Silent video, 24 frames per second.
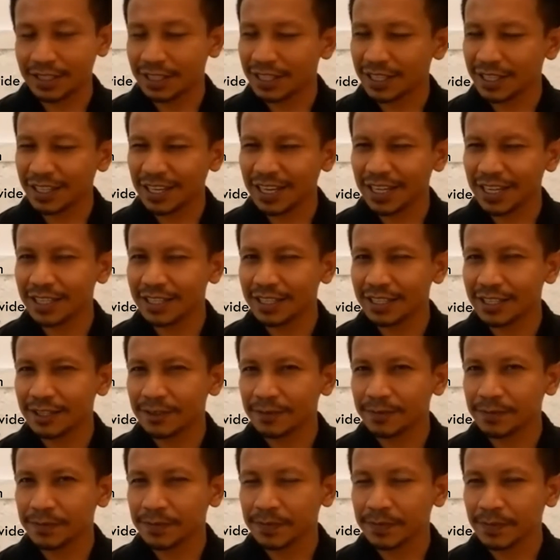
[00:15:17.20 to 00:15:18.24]
See
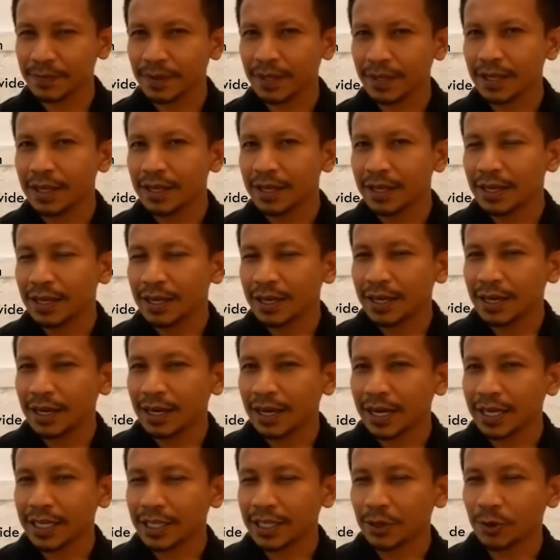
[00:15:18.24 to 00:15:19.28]
that?
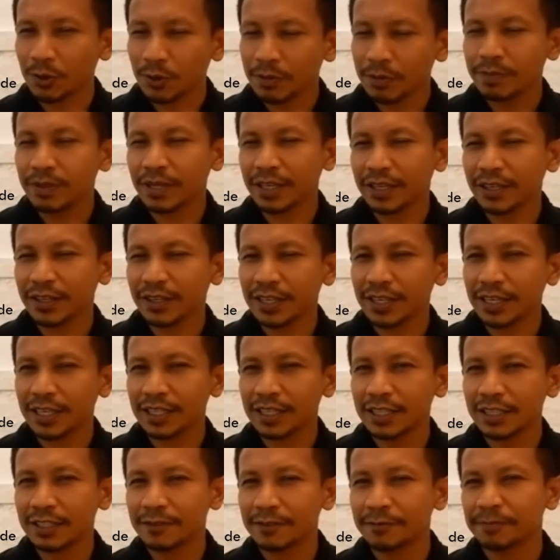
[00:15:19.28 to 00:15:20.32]
I hope that you
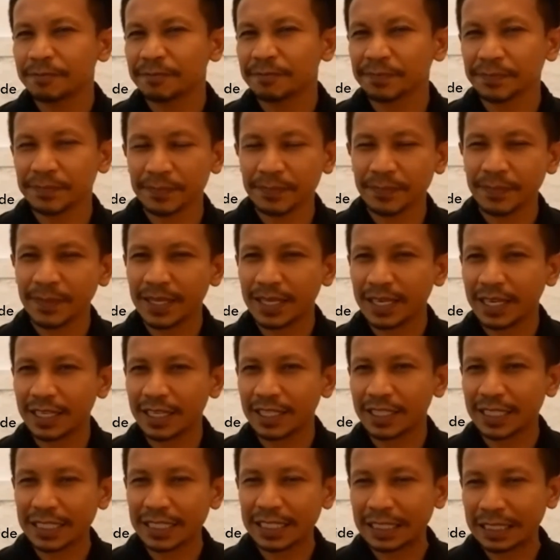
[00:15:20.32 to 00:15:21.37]
can
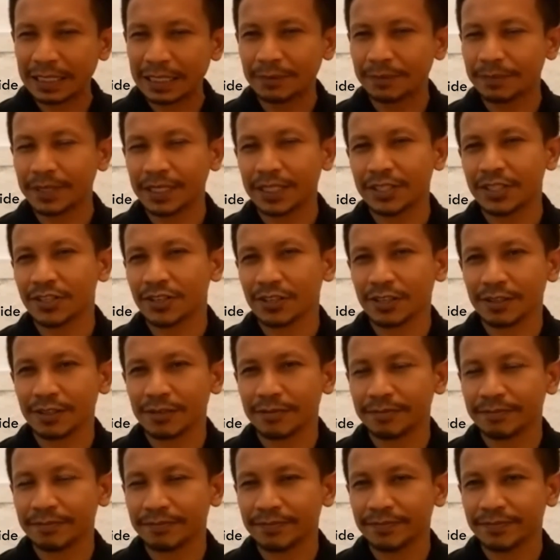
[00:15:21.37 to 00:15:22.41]
get a clear
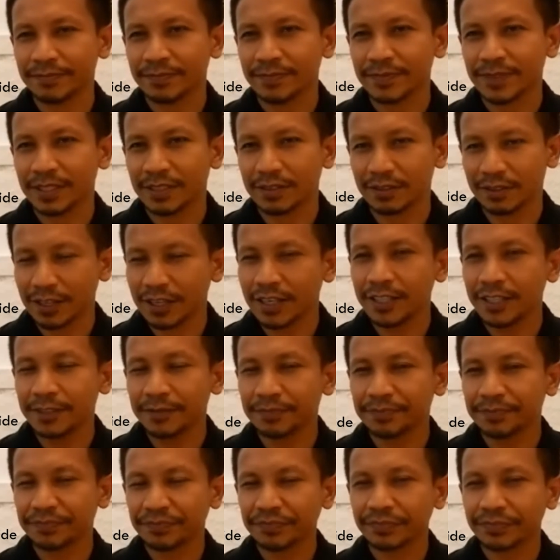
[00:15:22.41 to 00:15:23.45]
picture,
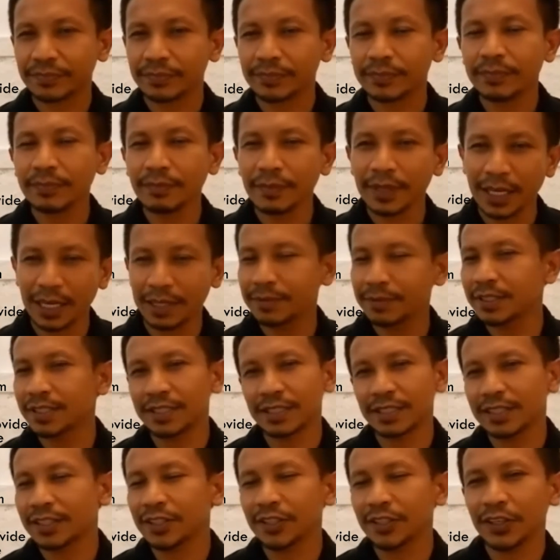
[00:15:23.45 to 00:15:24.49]
right? Let
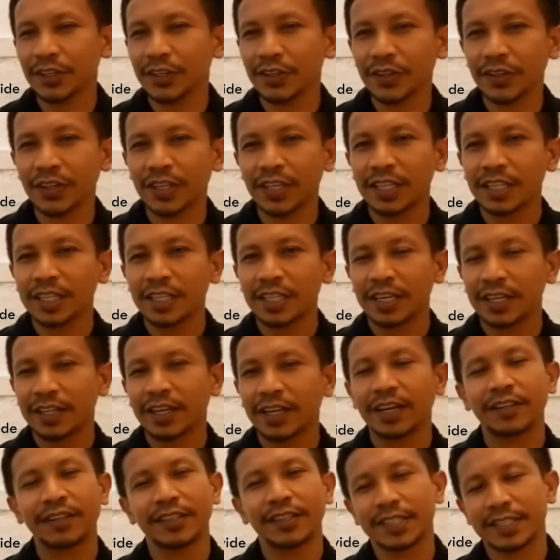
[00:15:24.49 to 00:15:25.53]
me tell you
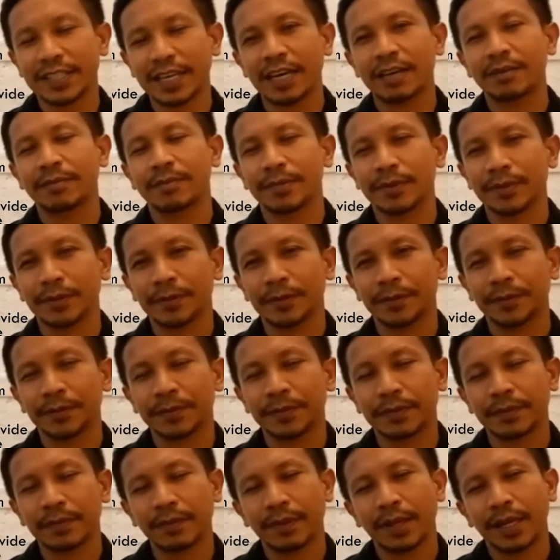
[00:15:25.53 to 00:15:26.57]
another example.
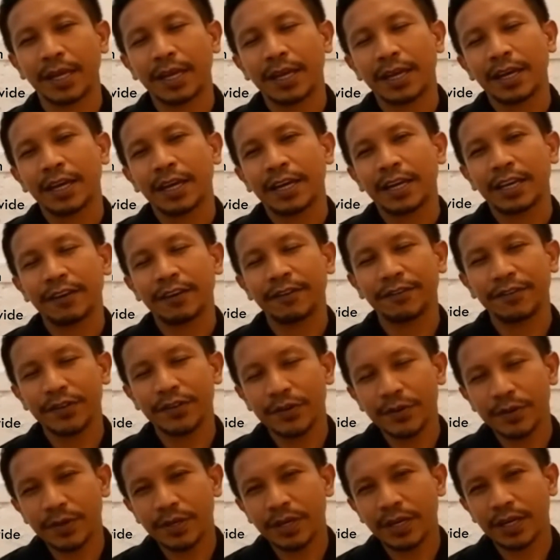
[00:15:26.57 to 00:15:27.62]

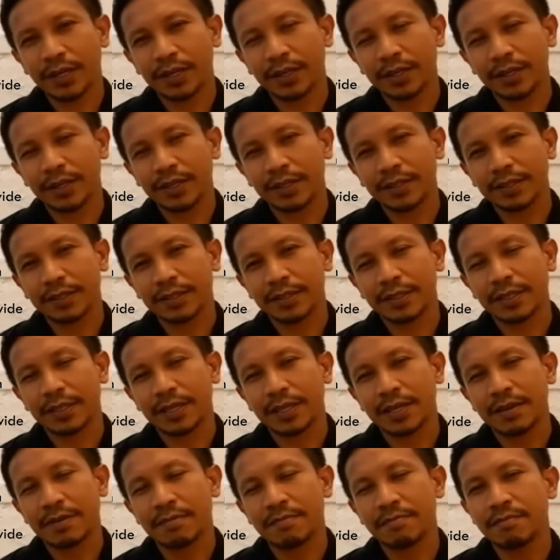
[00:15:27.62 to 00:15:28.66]
If you
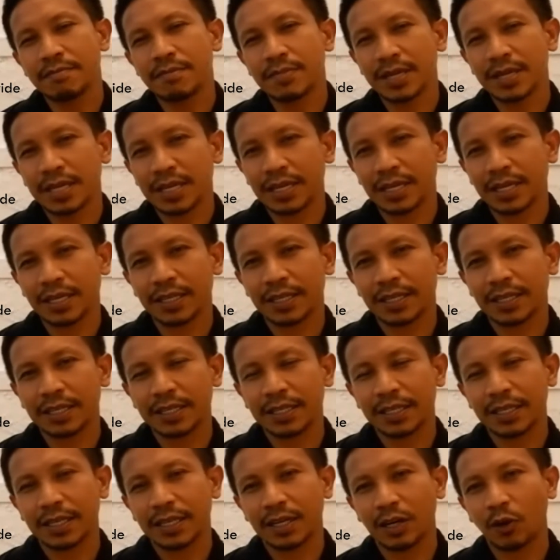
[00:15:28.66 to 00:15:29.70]
guys
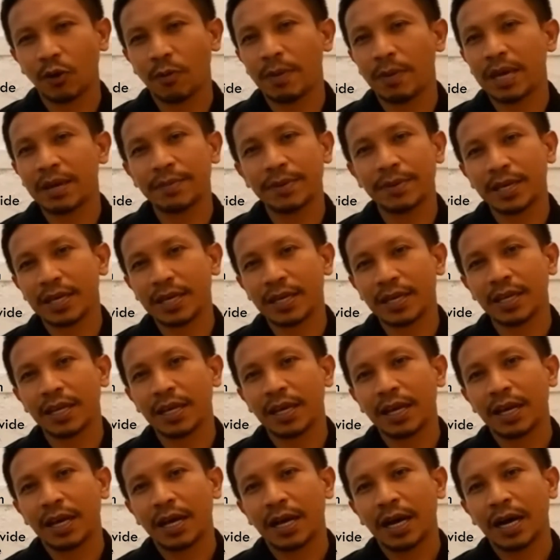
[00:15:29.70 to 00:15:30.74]
meet, or
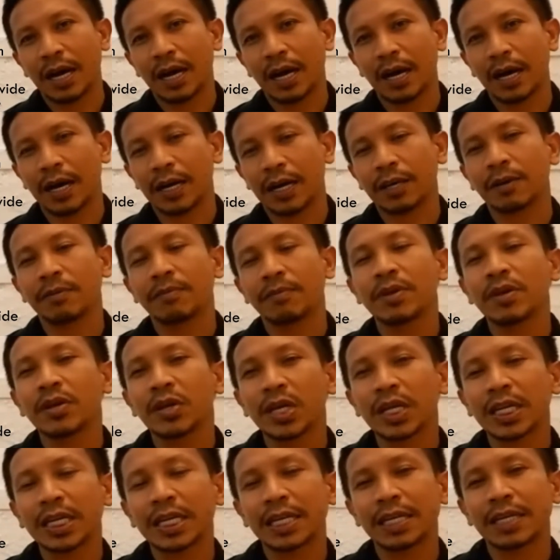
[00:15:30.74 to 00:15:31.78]
maybe a
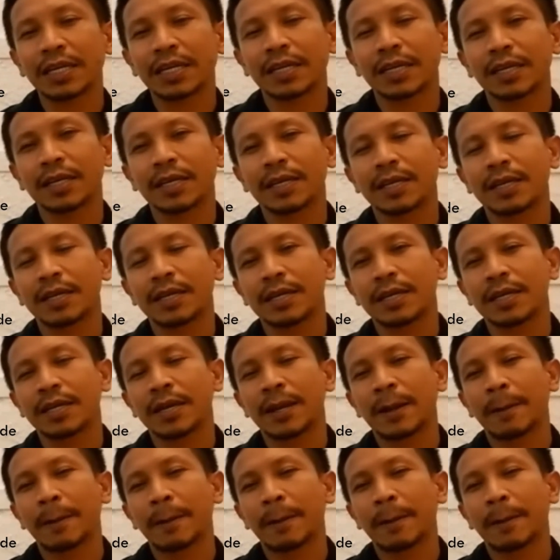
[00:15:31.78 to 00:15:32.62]
community